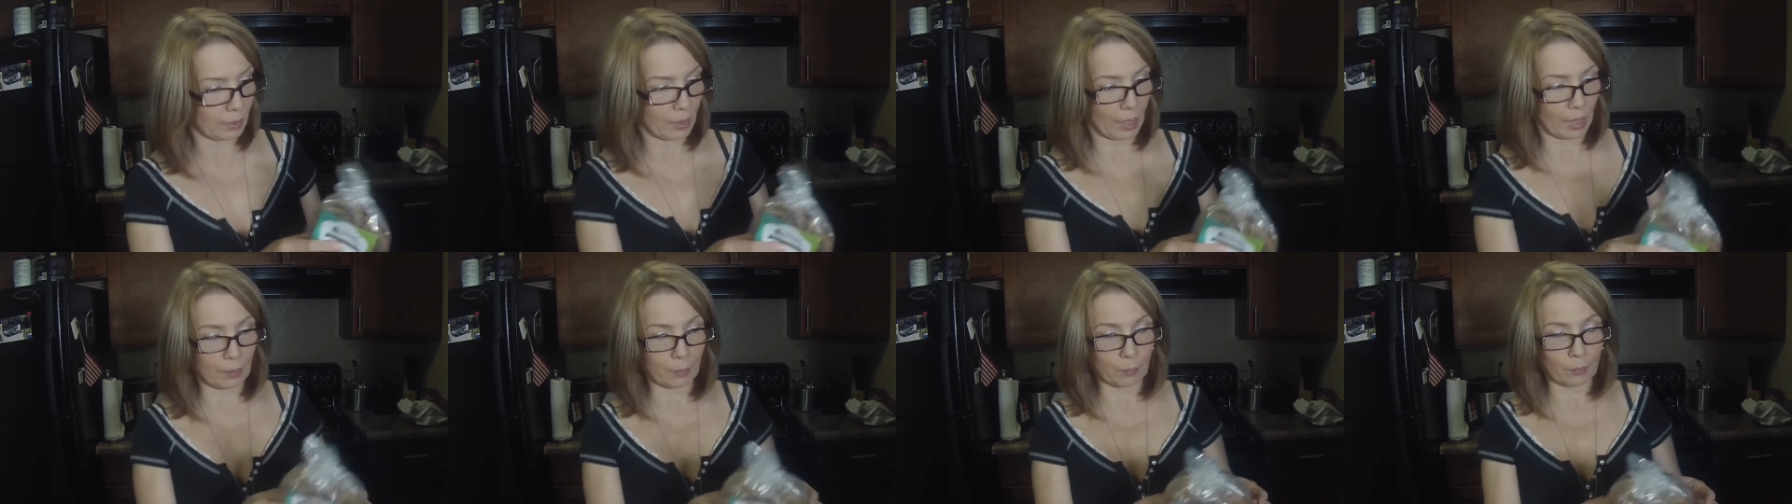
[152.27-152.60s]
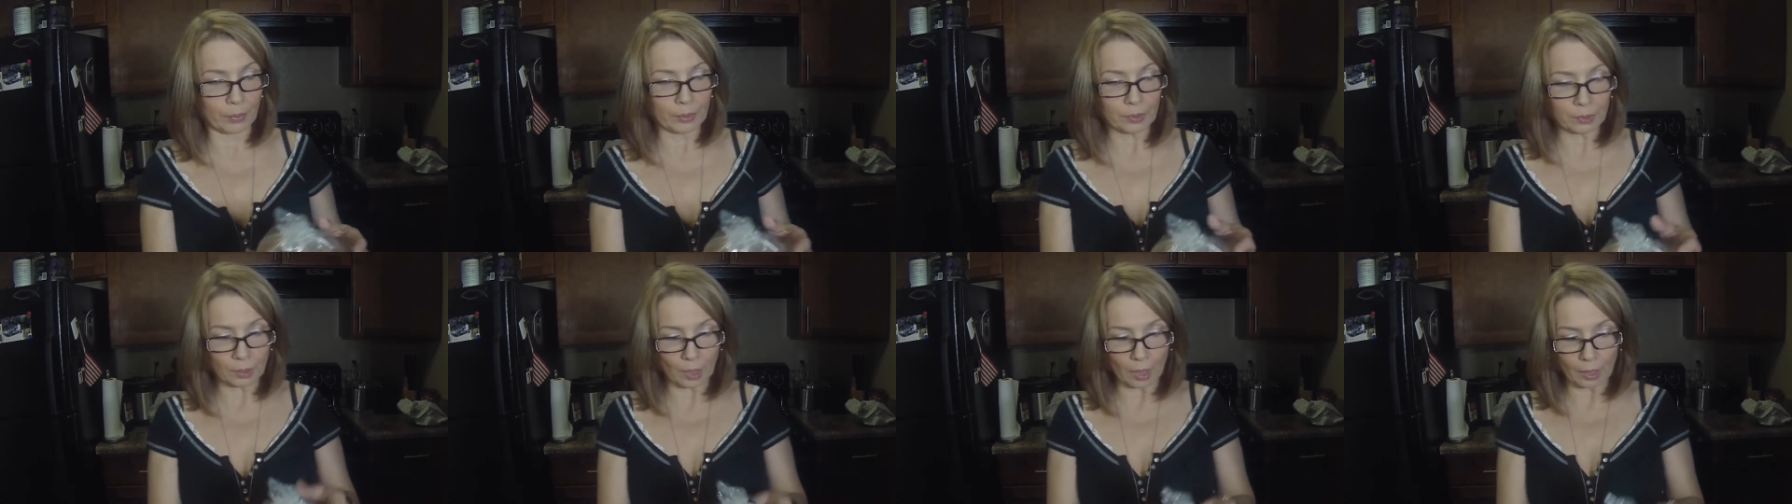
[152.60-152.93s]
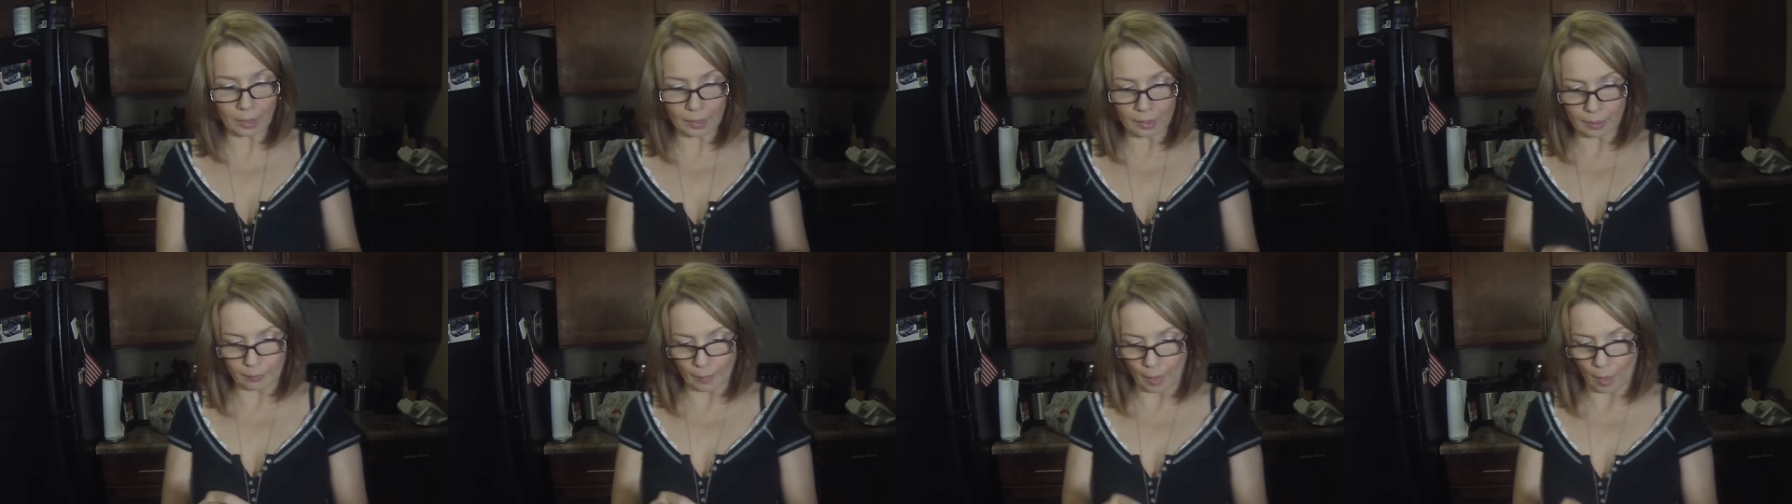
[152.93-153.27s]
And we're
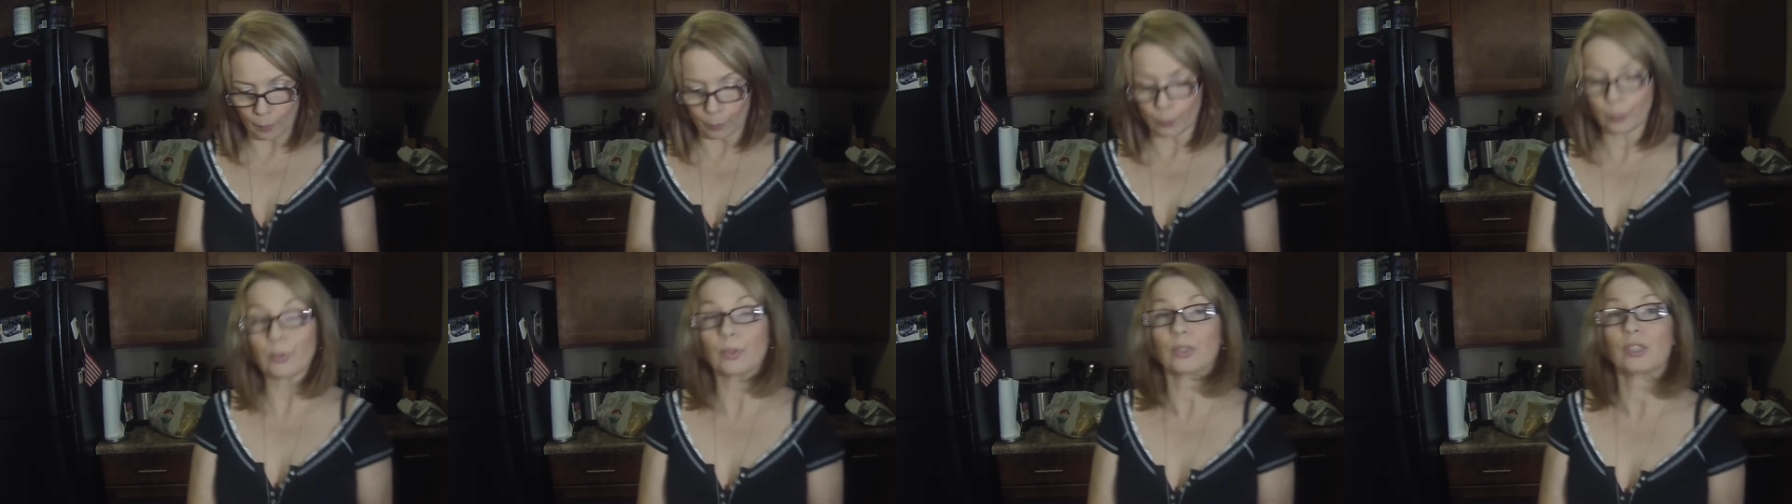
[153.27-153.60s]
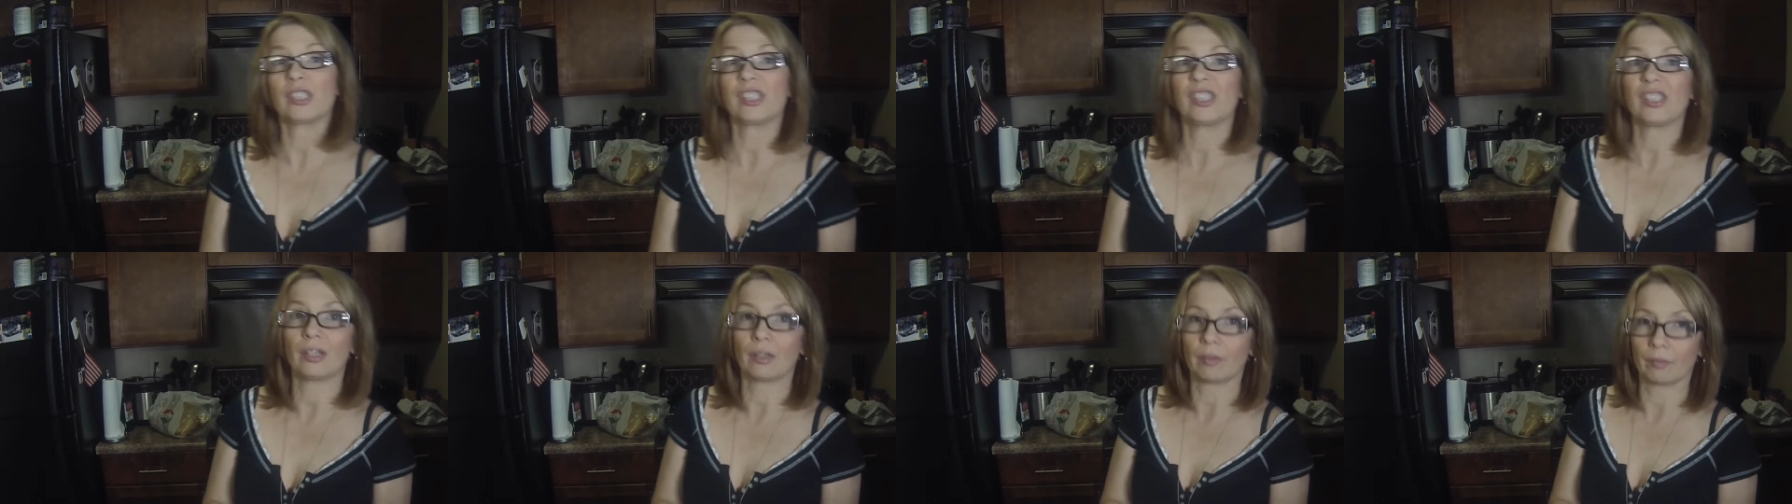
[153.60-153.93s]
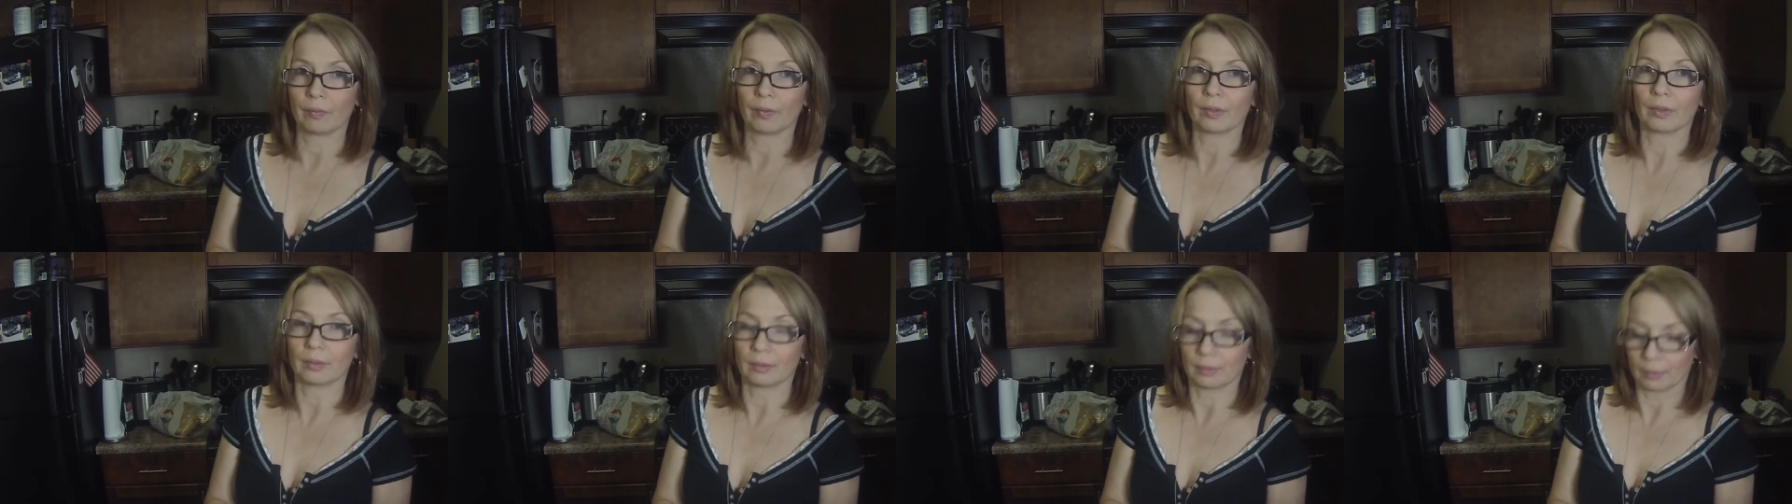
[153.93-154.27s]
talking about per
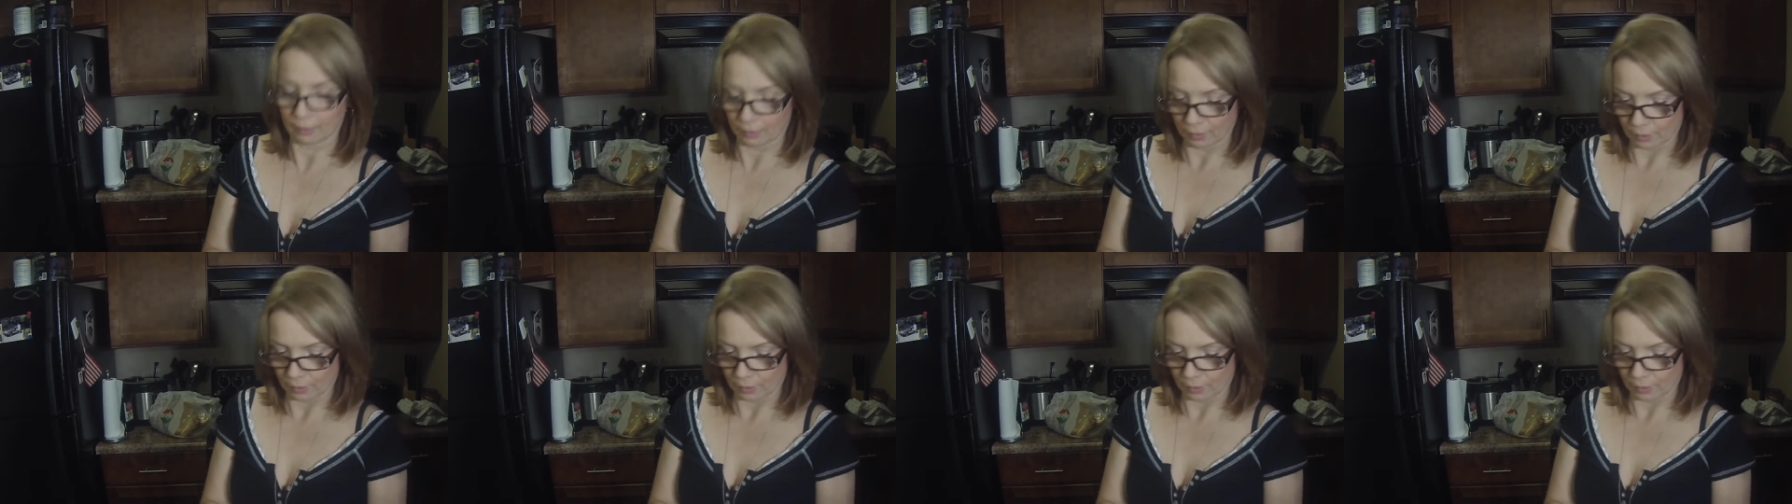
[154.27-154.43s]
serving.